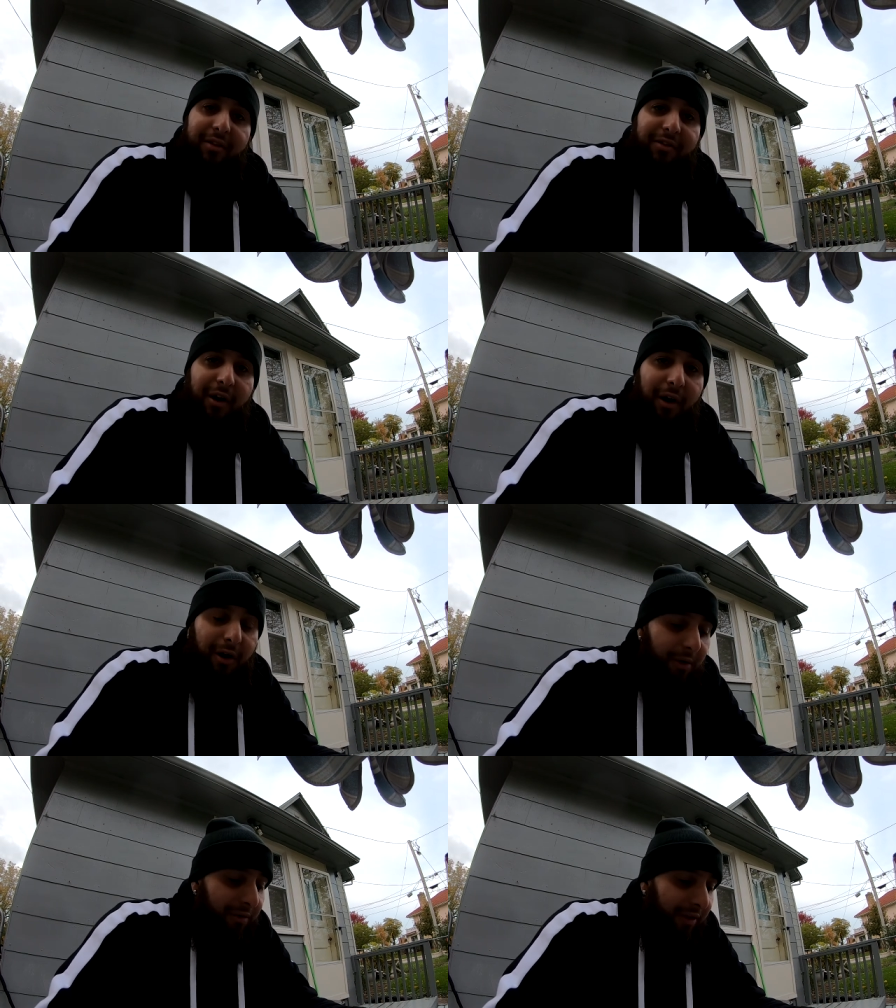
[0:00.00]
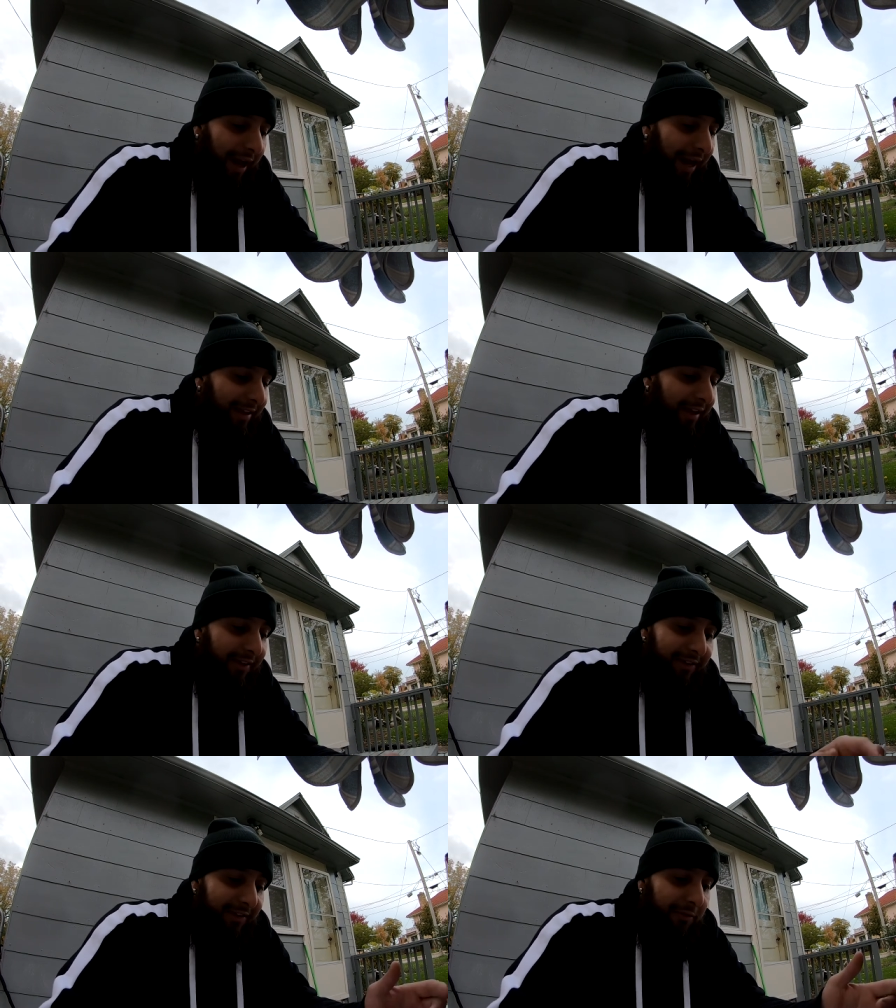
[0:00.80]
So I think
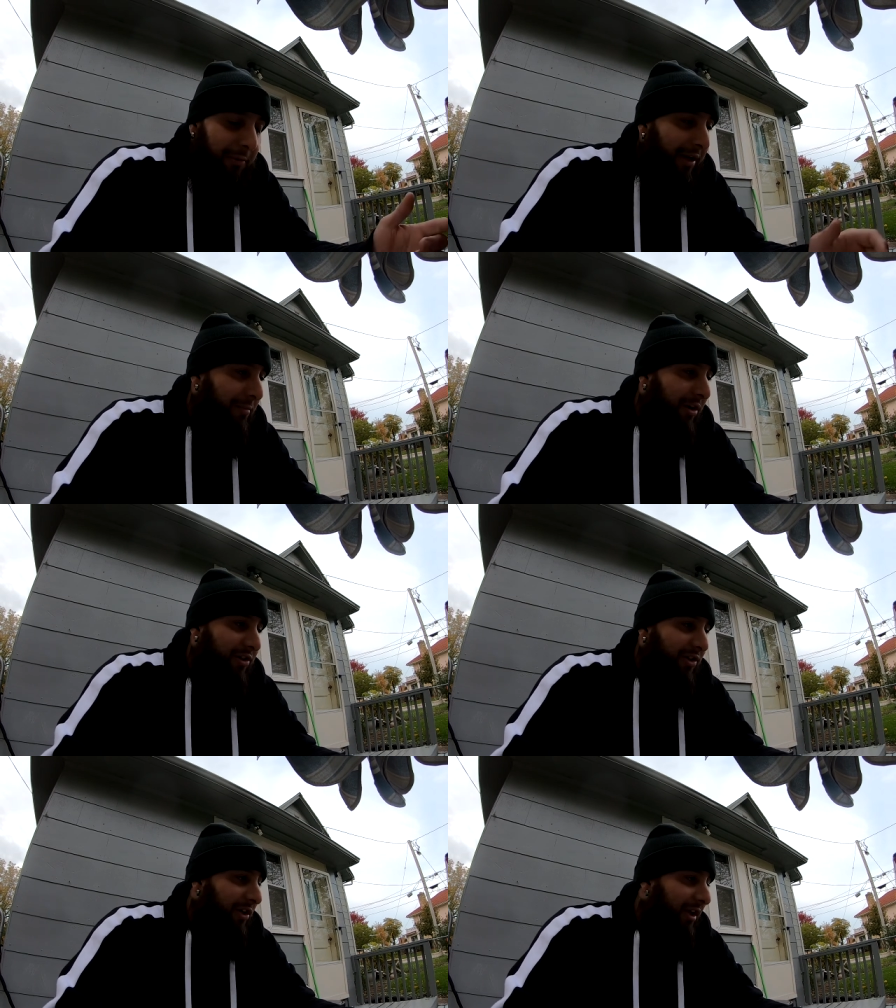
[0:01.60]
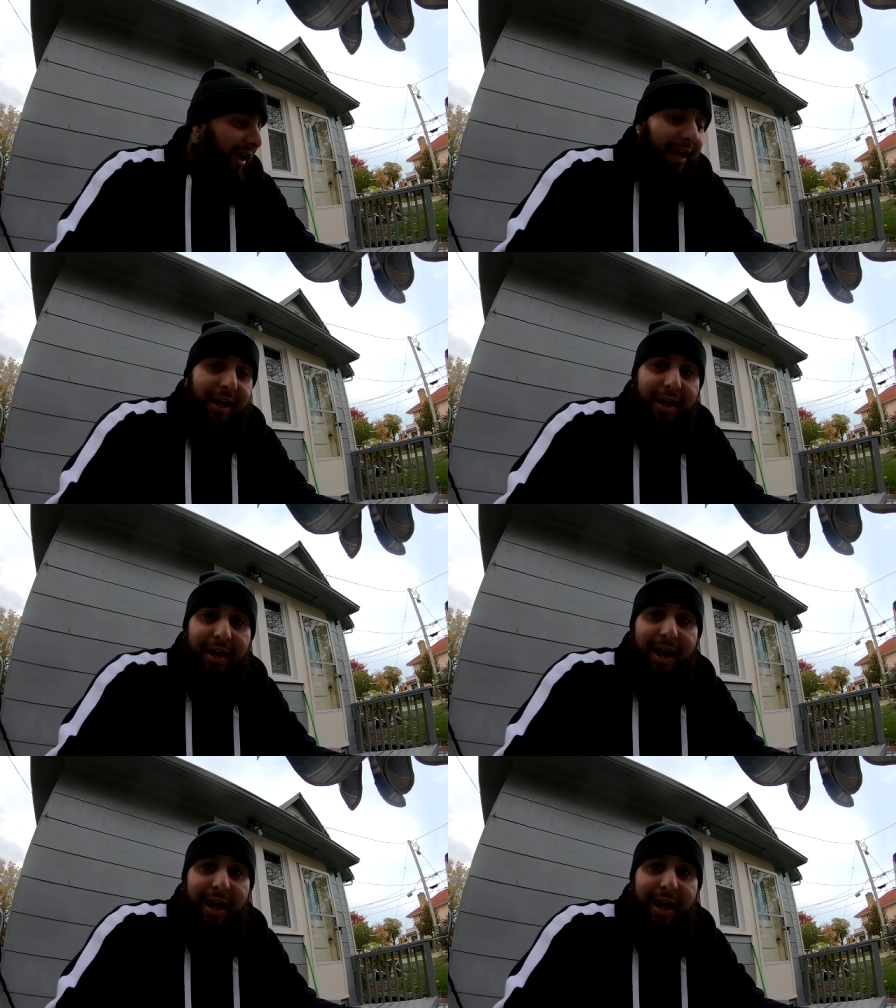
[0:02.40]
this is pretty much it.